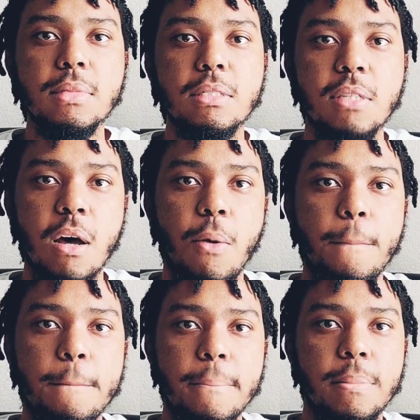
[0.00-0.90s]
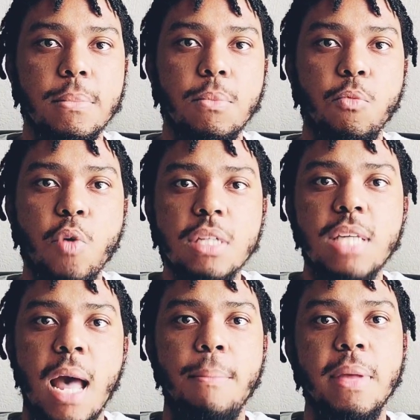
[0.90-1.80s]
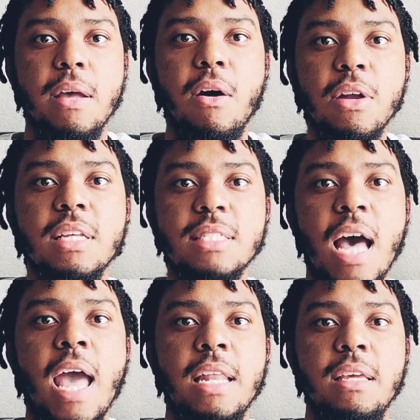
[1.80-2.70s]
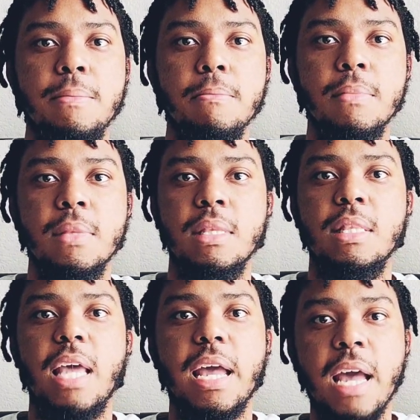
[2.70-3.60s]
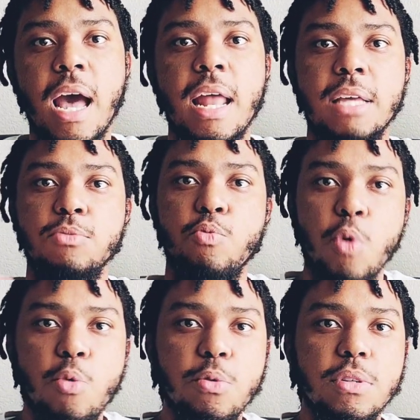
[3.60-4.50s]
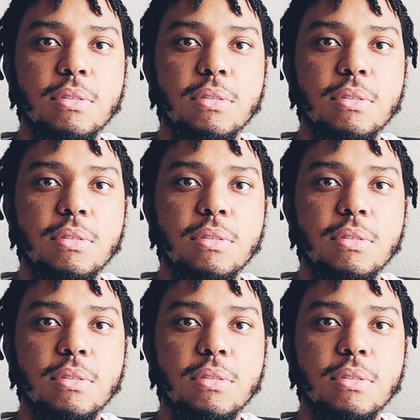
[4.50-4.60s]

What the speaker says: So, one topic on anxiety that God has wrote